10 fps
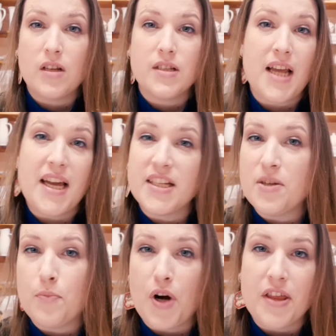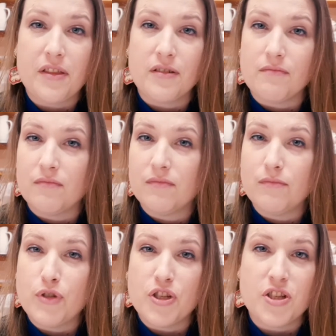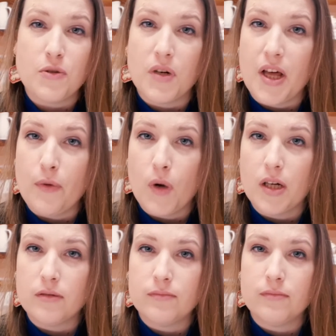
Take a deep breath and just do another one.